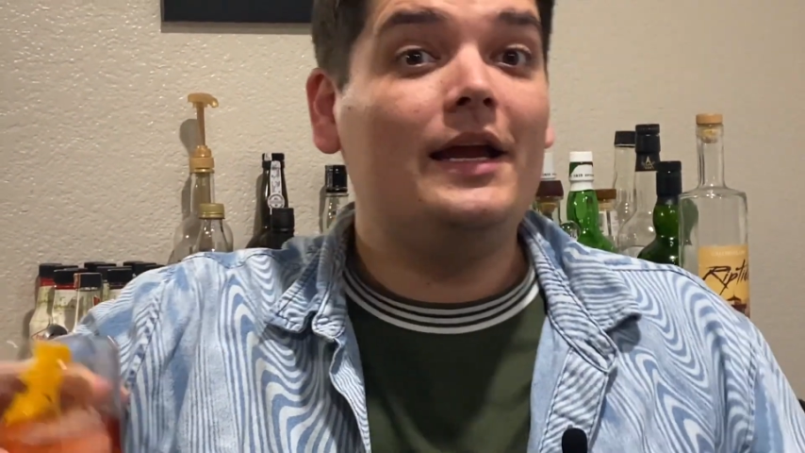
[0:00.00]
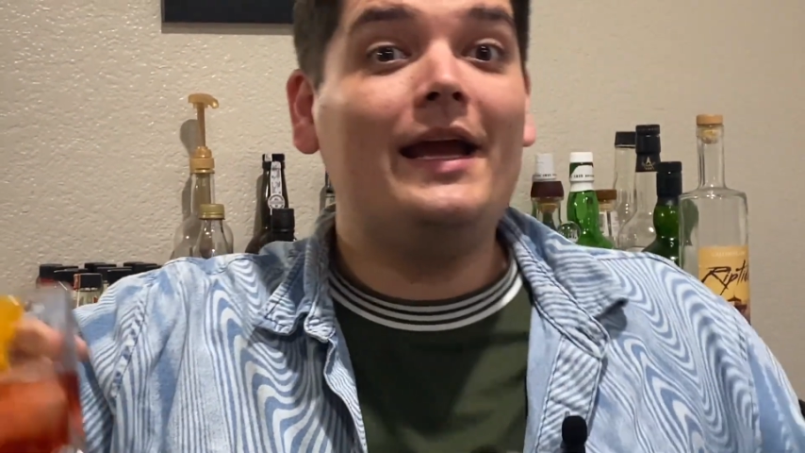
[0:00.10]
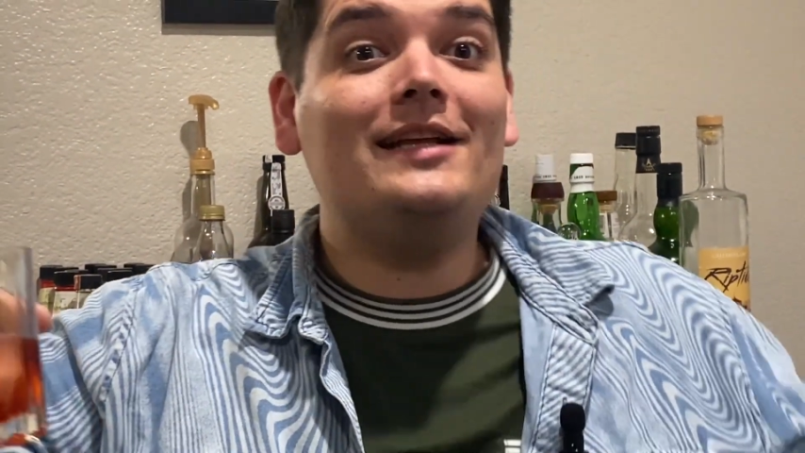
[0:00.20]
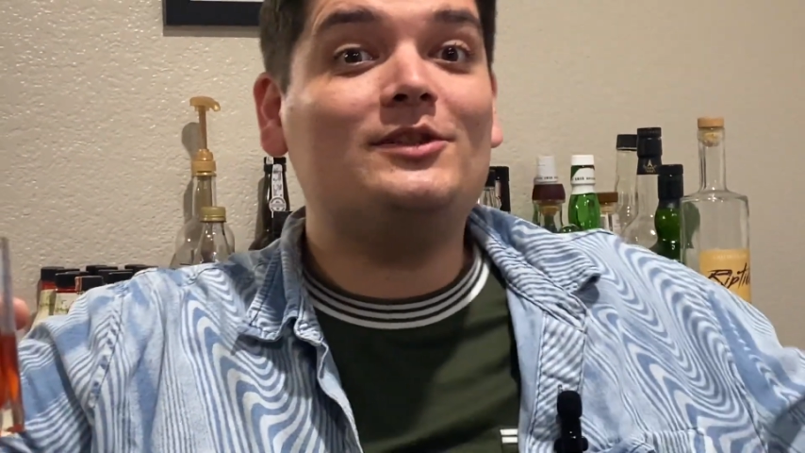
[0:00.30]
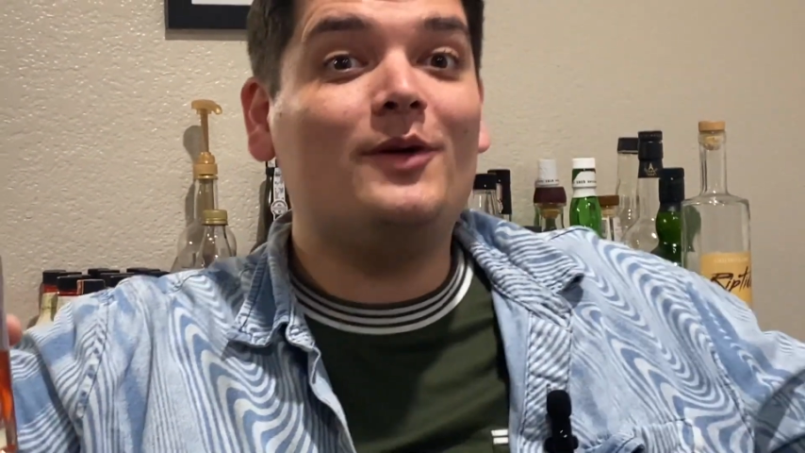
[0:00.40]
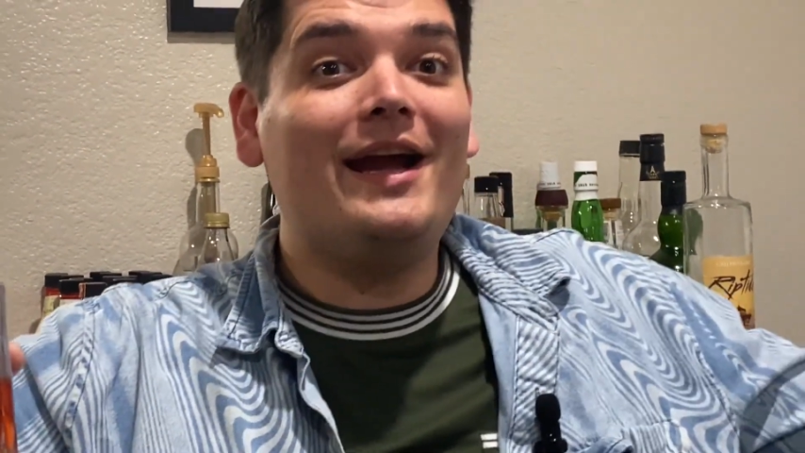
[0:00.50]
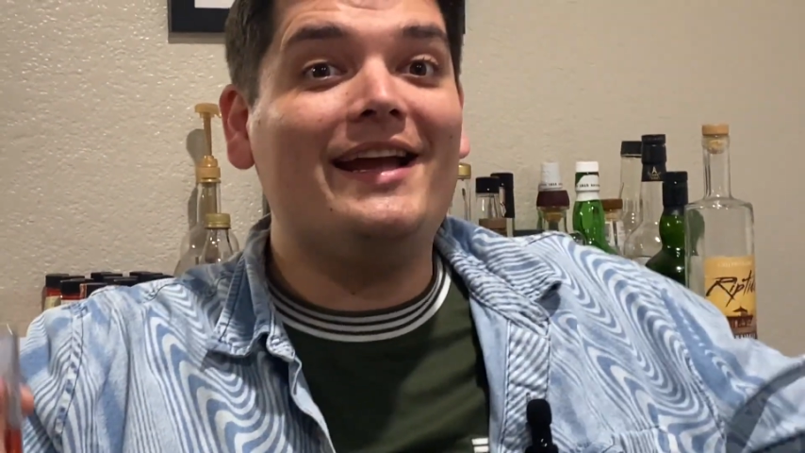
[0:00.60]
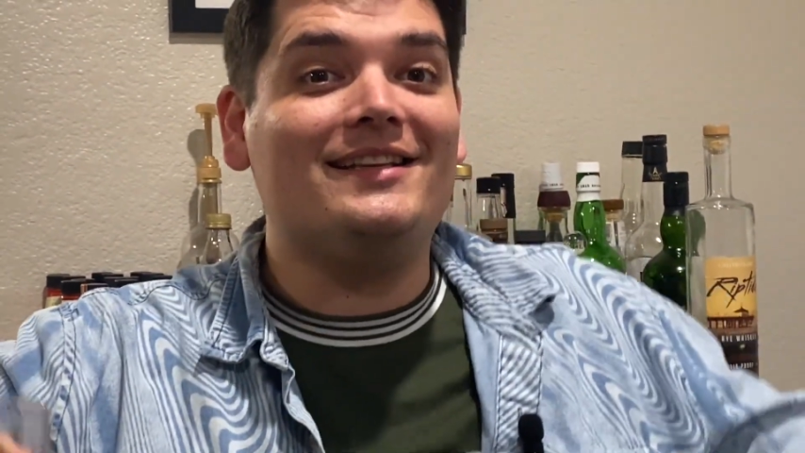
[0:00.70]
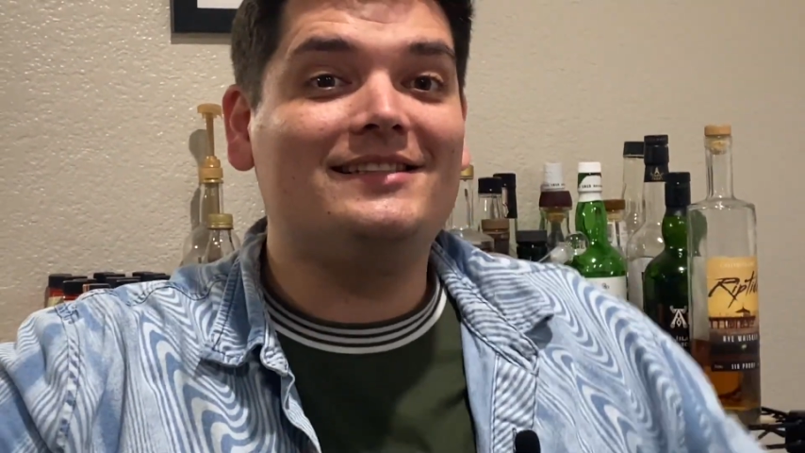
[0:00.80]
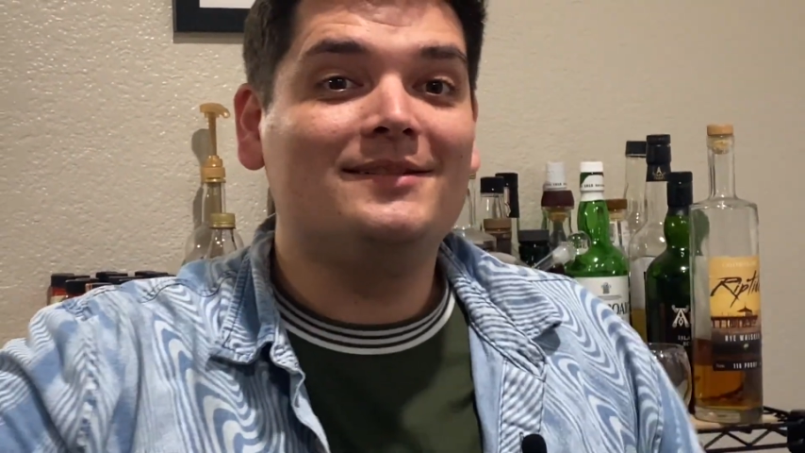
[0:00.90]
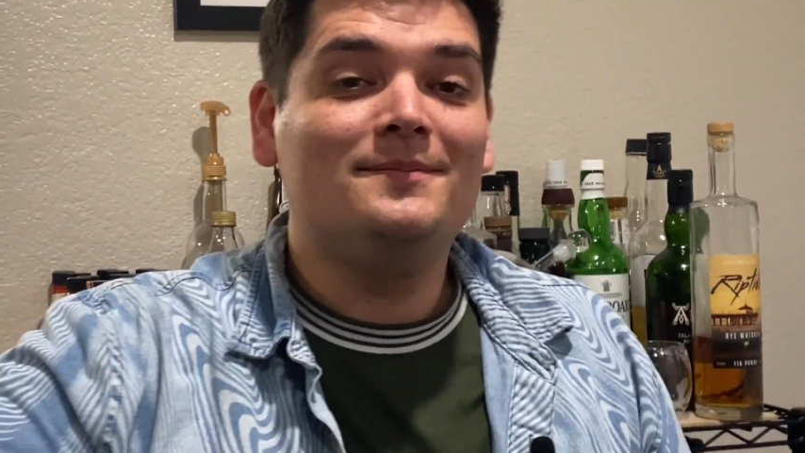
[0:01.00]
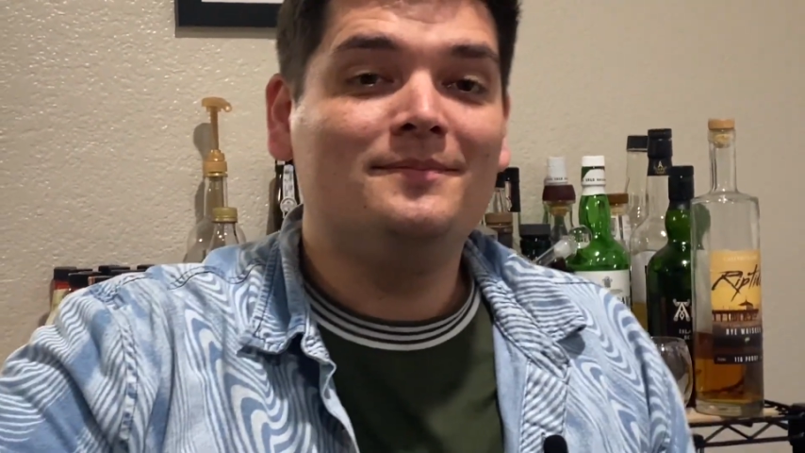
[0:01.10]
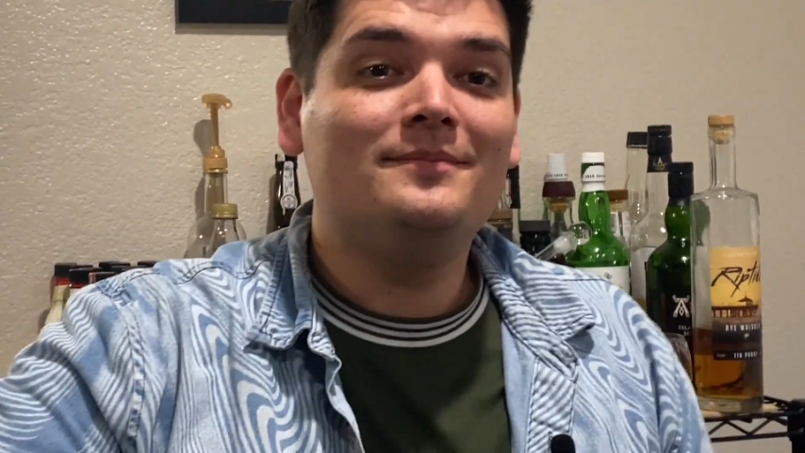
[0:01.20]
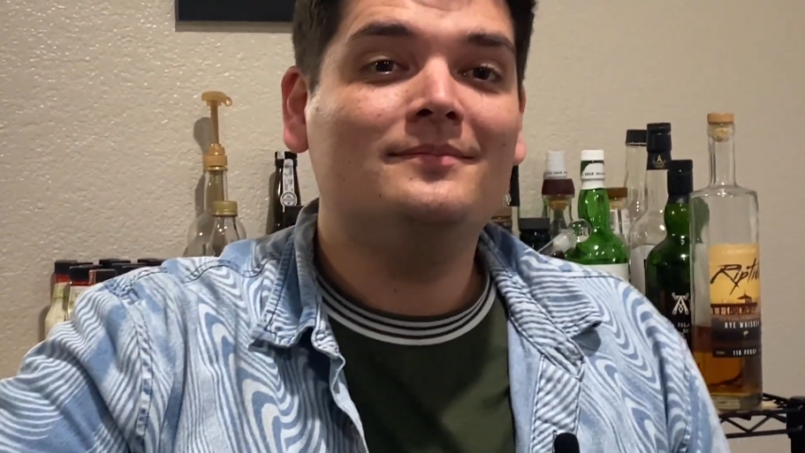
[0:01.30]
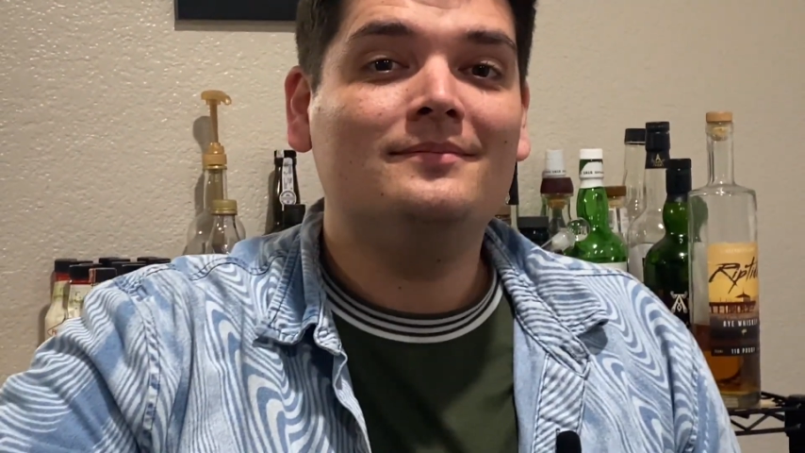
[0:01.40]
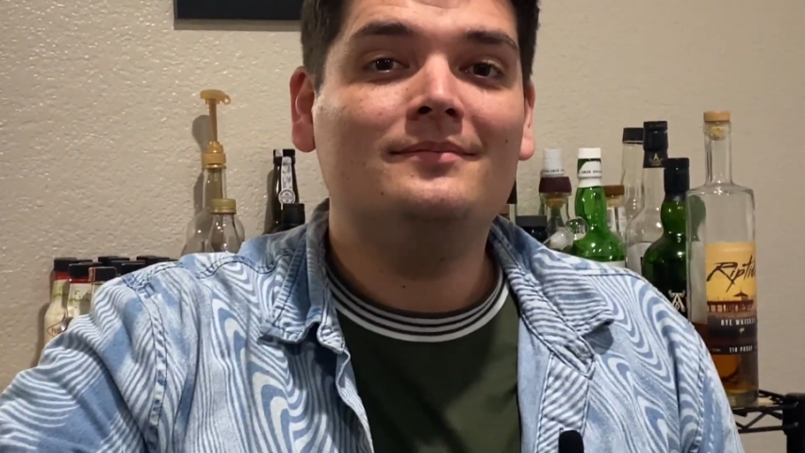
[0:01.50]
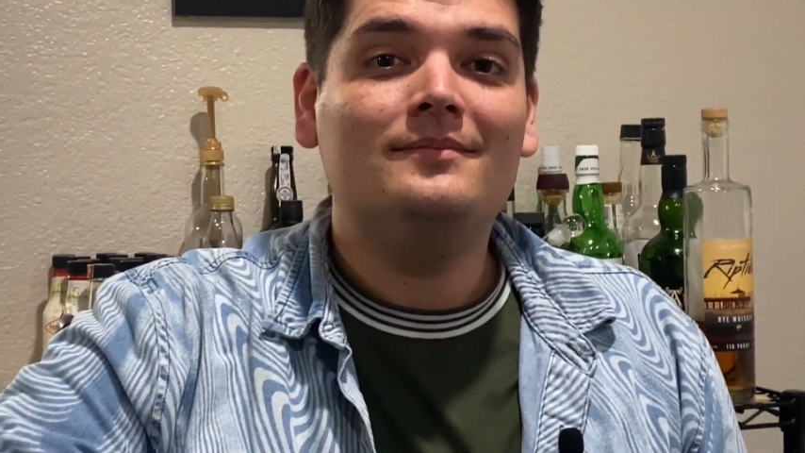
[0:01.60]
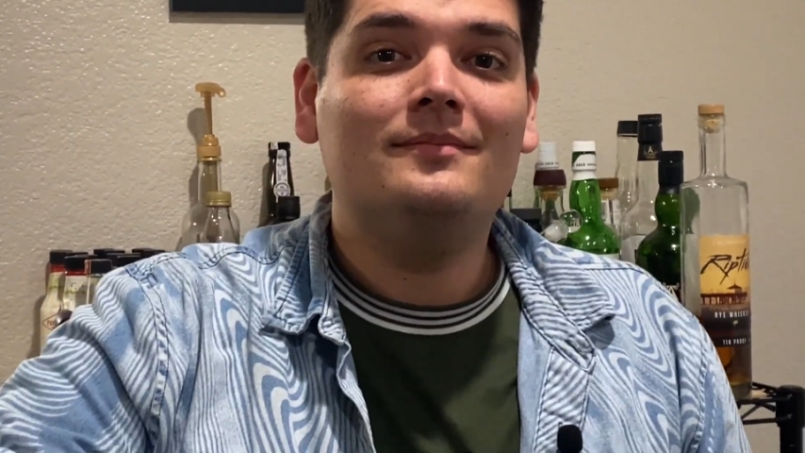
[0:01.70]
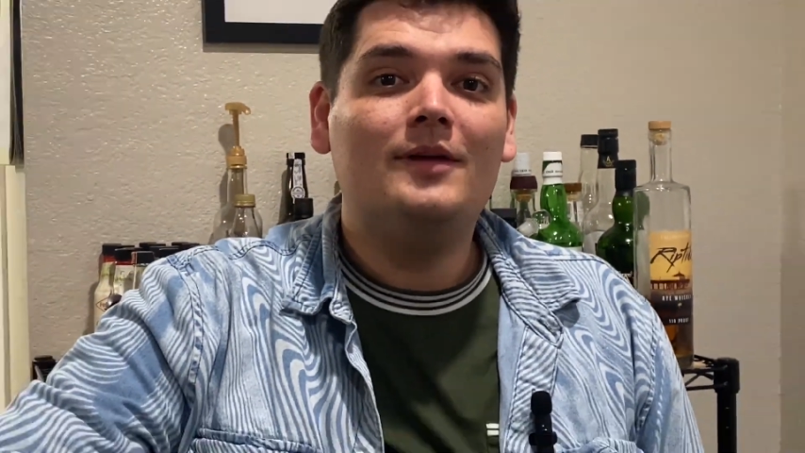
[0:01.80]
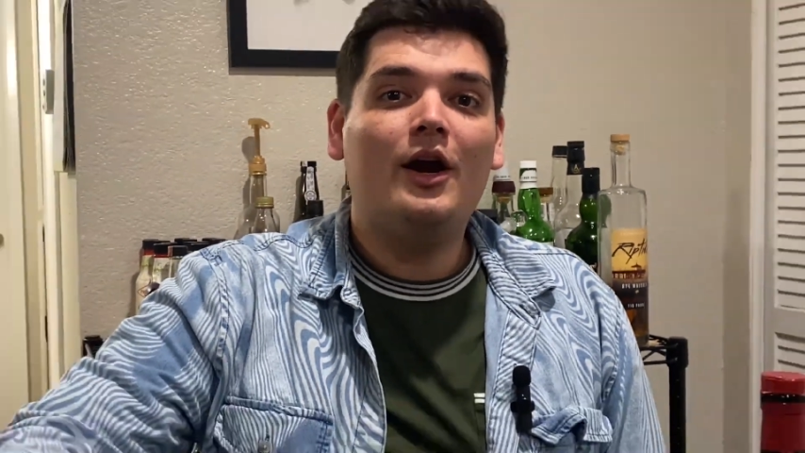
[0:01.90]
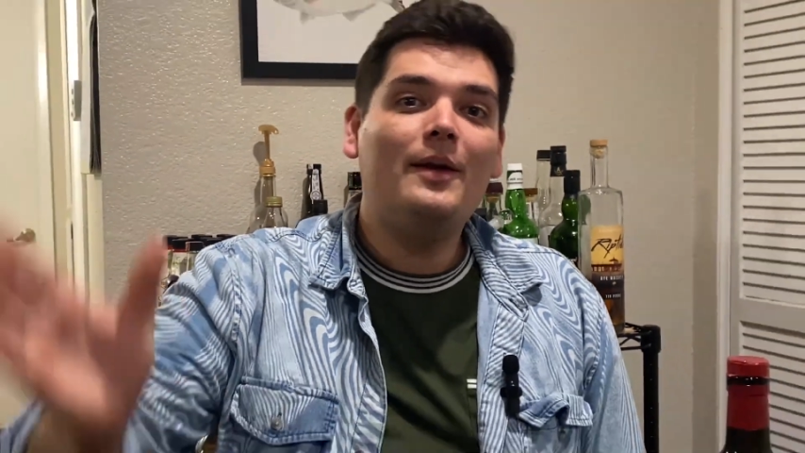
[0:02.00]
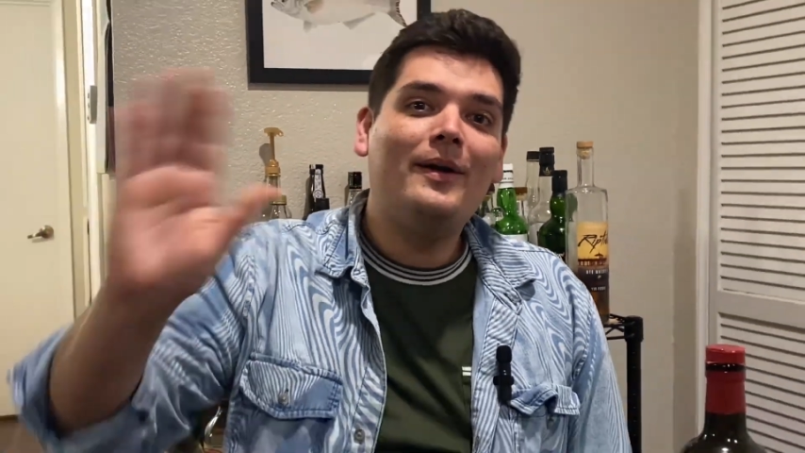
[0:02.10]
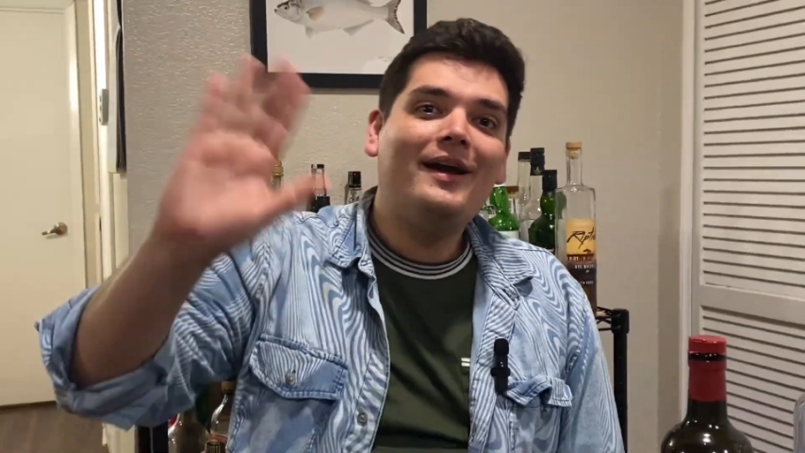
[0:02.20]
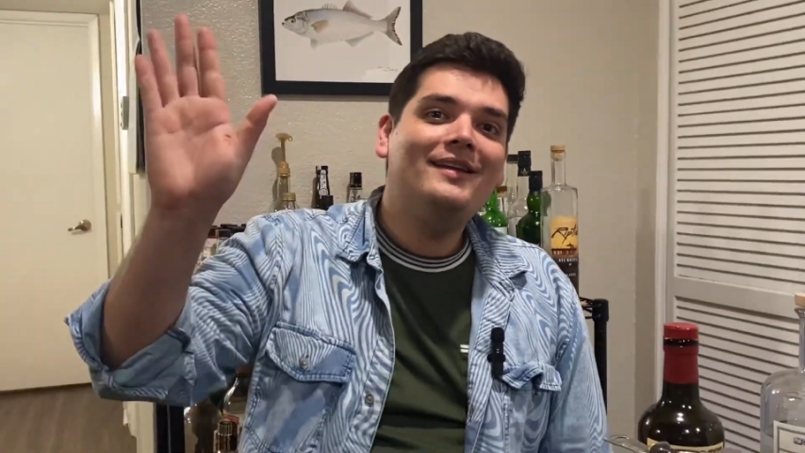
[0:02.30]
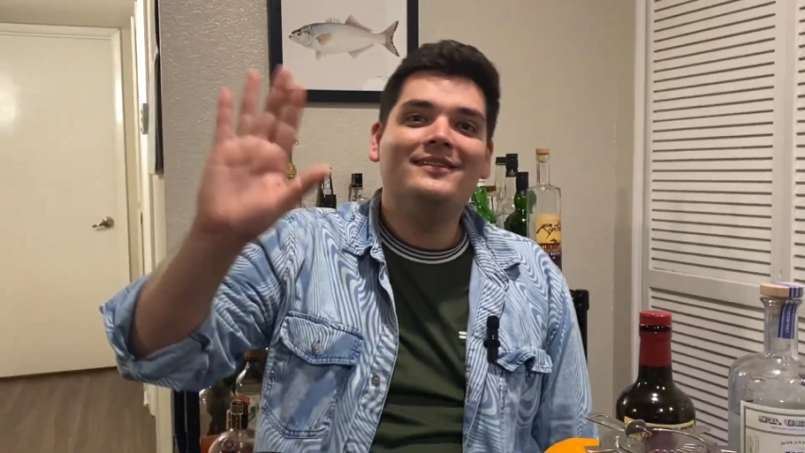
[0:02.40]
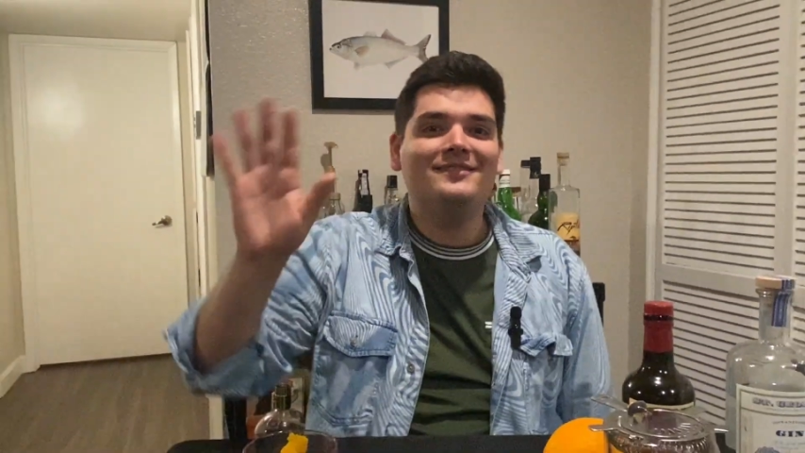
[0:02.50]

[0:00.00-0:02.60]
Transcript: It's great. All right, bye.